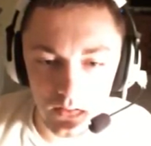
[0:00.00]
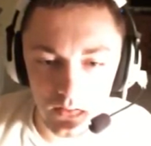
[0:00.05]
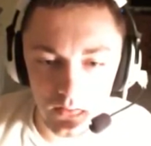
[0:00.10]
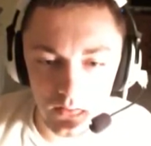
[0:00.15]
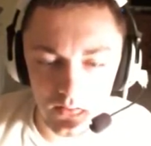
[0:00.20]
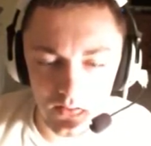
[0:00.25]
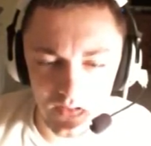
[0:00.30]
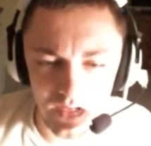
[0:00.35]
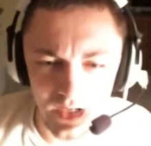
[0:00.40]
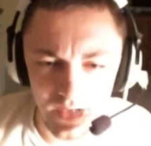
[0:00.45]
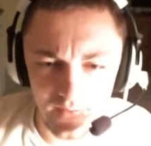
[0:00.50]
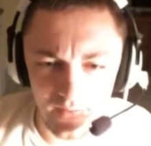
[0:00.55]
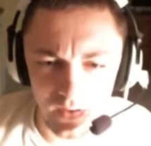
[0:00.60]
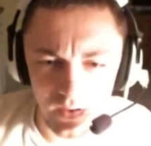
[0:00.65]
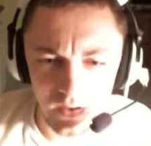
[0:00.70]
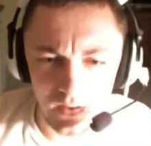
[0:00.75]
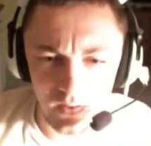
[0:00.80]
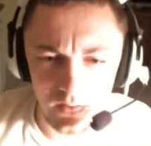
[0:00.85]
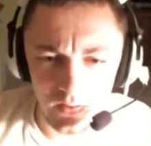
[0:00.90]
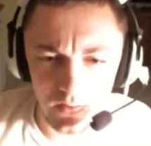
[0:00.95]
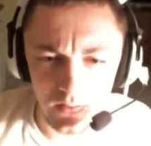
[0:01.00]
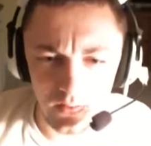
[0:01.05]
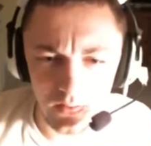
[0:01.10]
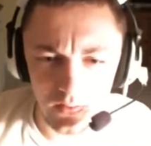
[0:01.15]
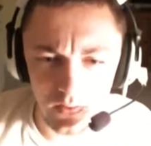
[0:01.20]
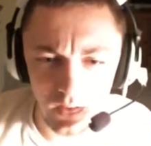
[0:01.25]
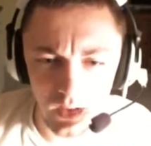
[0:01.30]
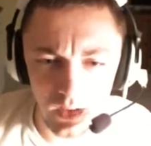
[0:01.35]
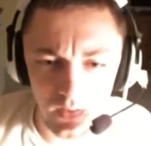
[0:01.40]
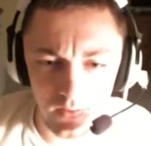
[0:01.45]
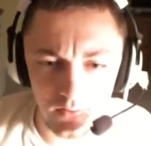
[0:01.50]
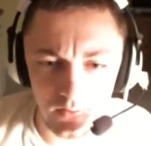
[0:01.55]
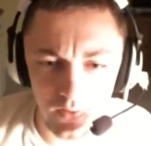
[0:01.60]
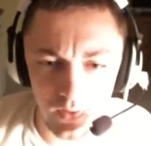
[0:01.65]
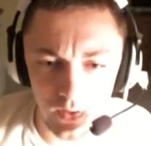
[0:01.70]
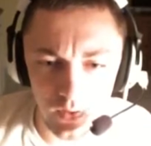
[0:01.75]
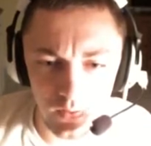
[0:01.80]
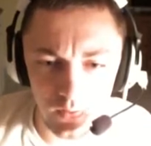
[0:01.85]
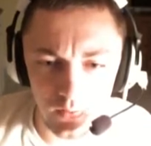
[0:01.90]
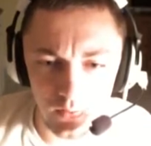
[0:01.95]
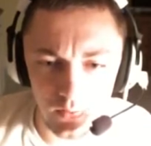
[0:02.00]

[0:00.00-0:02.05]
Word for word: Or have I? I don't know.